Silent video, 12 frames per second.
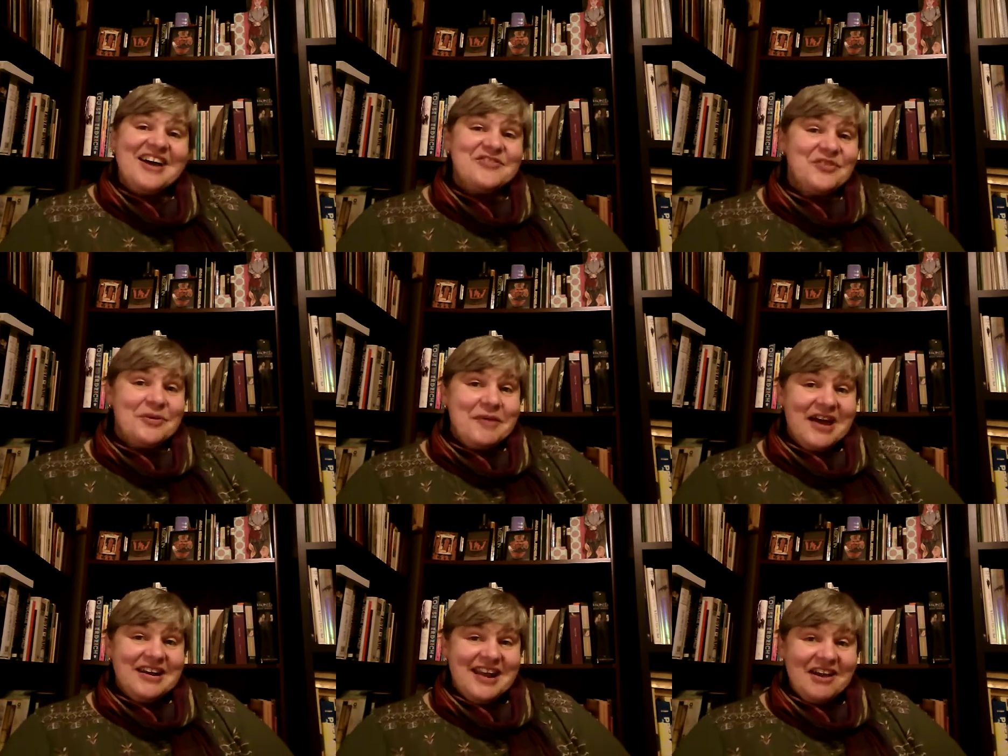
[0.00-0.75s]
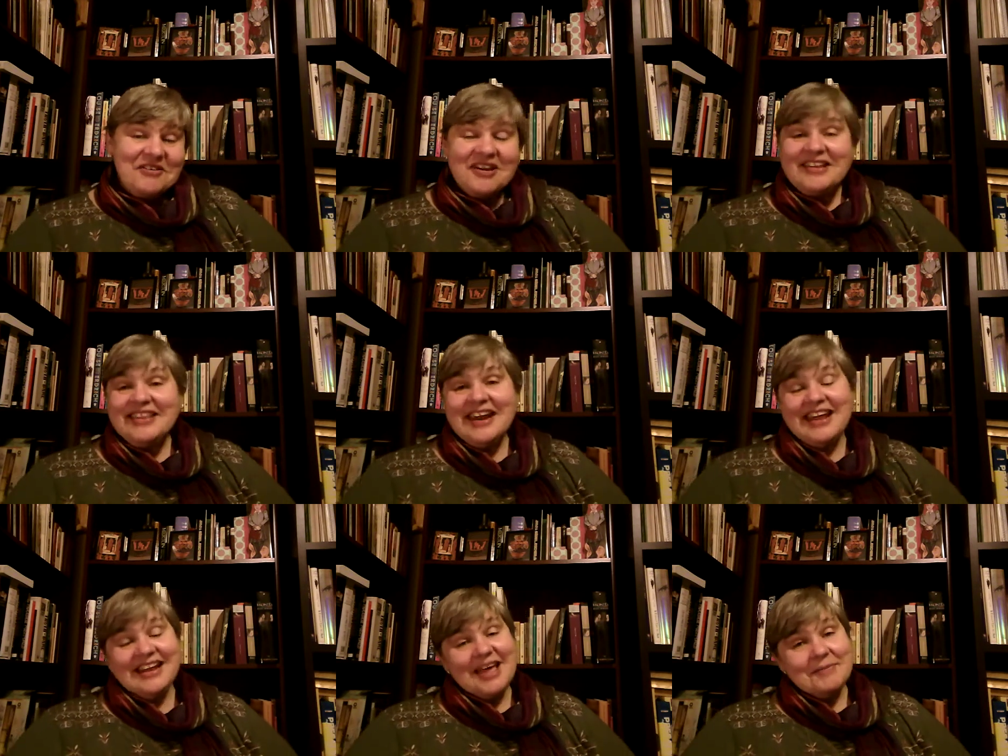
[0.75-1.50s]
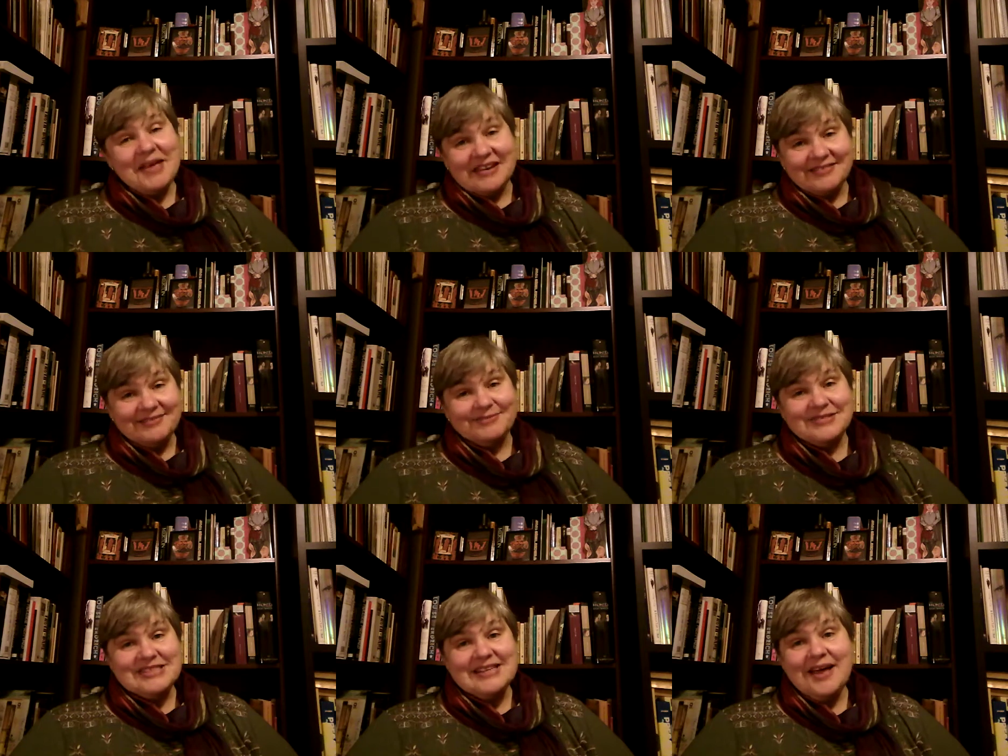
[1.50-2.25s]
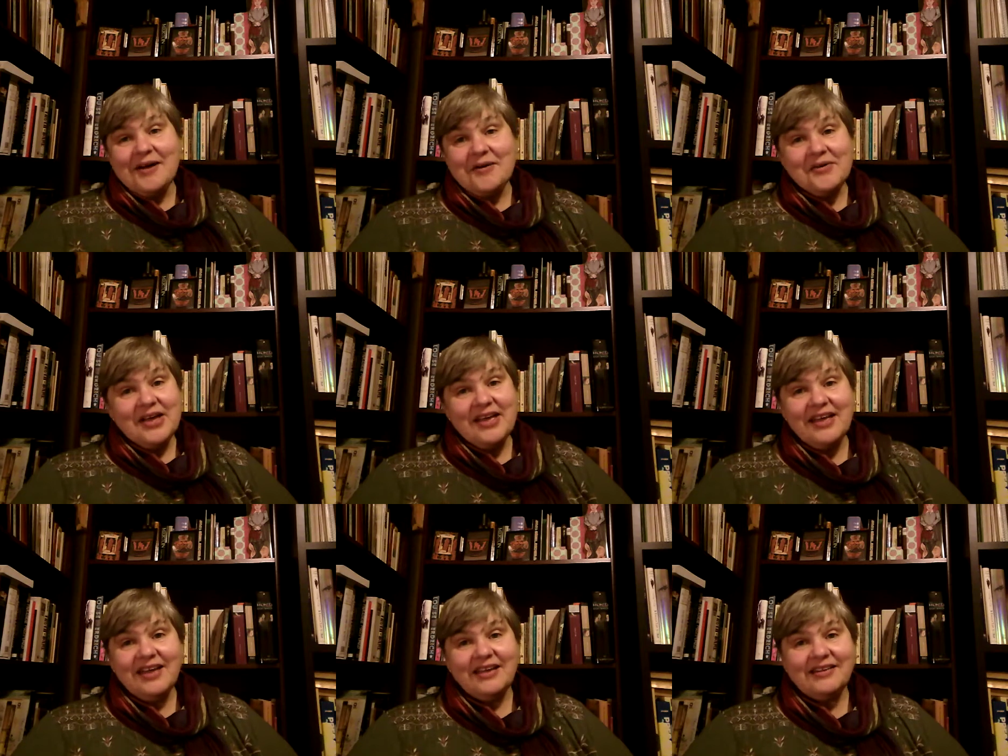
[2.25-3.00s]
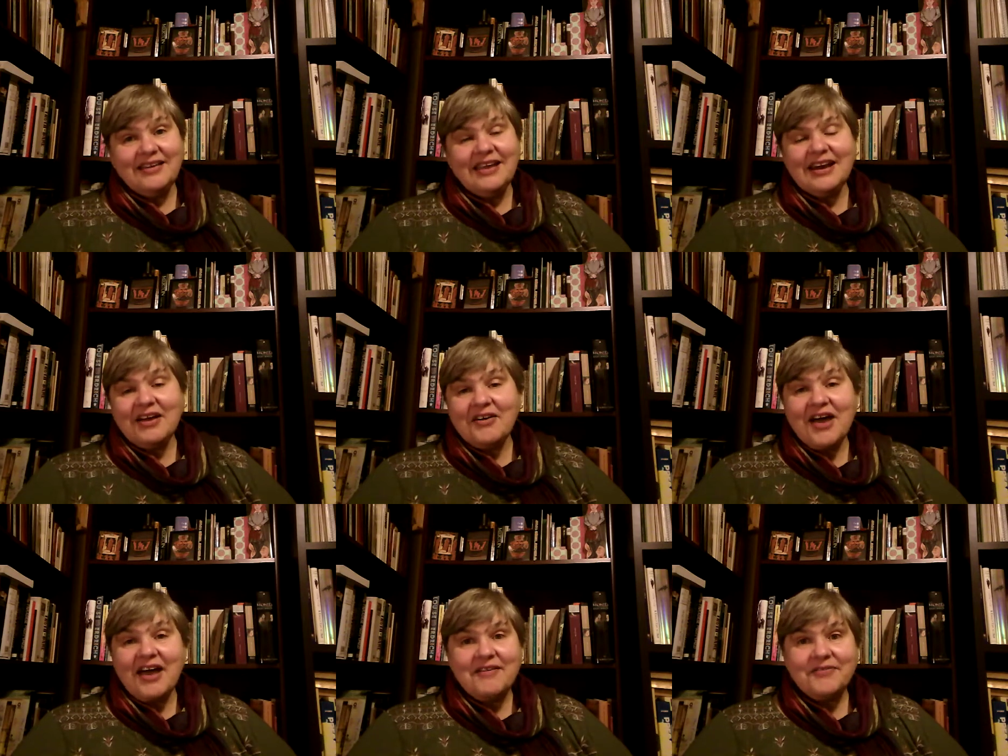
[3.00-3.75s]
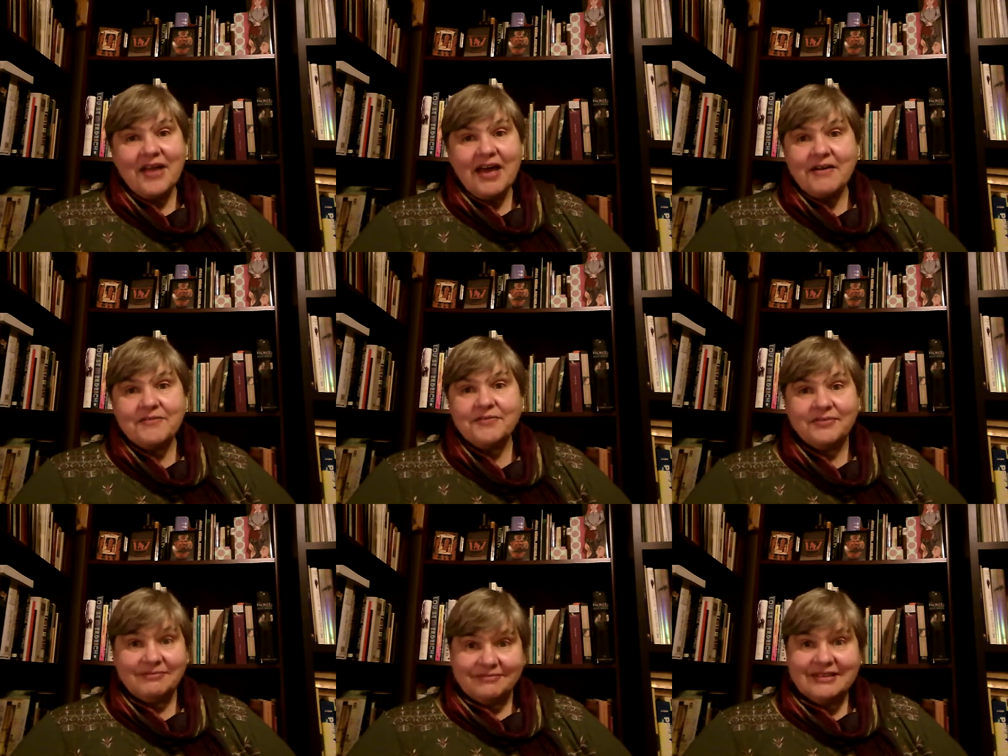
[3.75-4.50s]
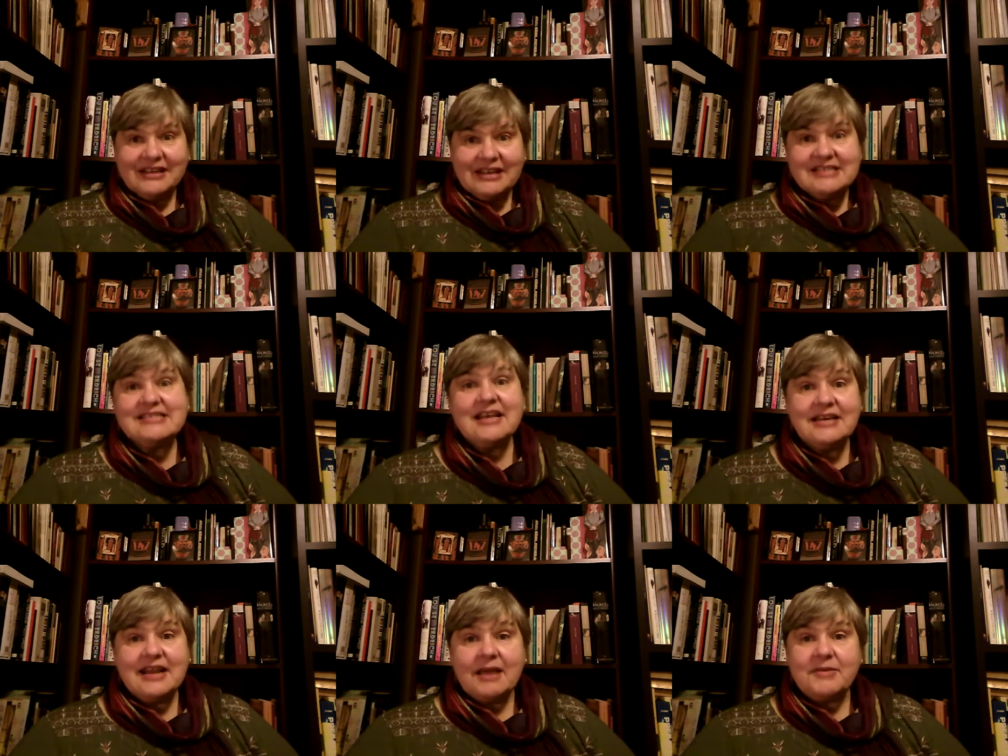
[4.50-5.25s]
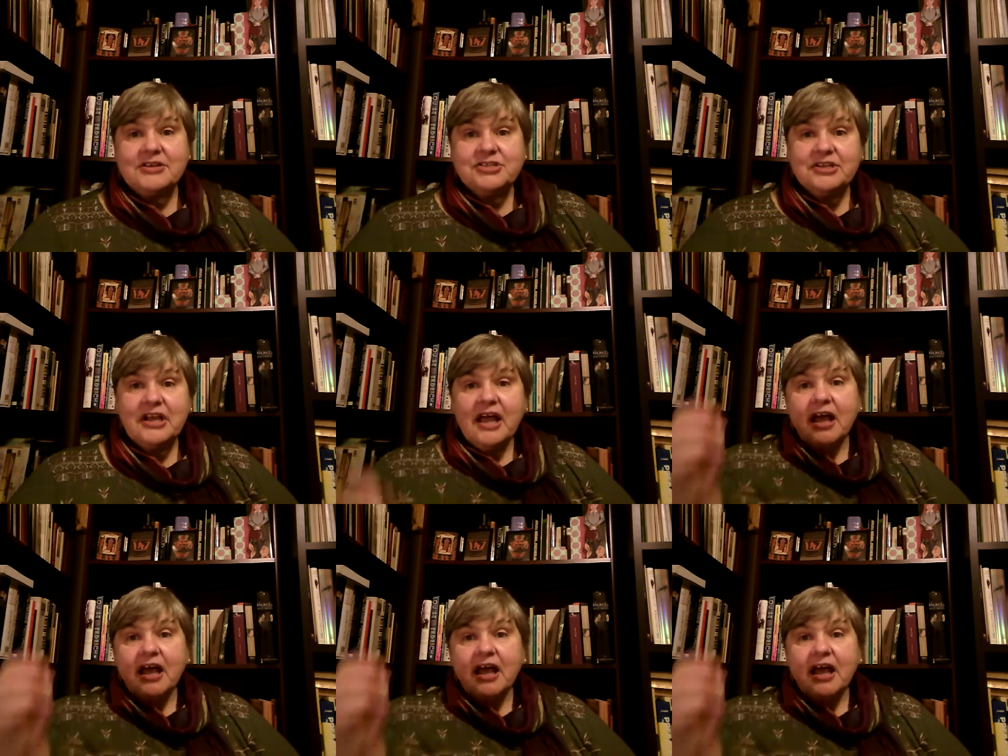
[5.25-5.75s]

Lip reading: for about an hour, and then I'd come in. So, I have sun damage.